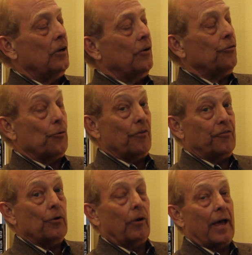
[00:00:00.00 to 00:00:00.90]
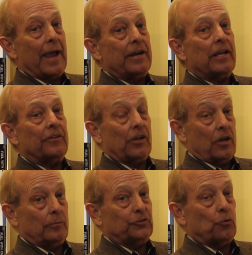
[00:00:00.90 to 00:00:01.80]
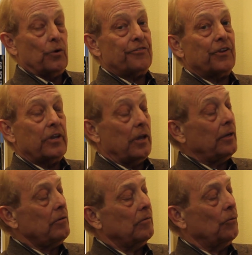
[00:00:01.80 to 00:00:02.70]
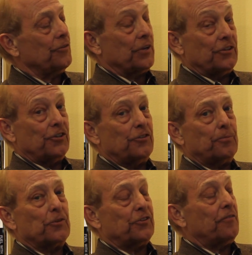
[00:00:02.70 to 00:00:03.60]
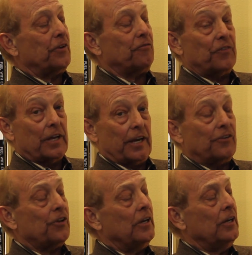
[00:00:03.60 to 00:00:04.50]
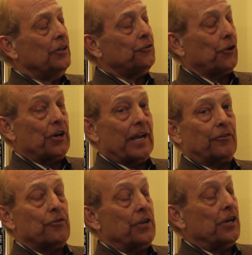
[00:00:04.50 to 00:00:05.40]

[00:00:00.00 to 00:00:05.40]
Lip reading: through a fuel line that comes with the kit with engine specific fittings to connect to the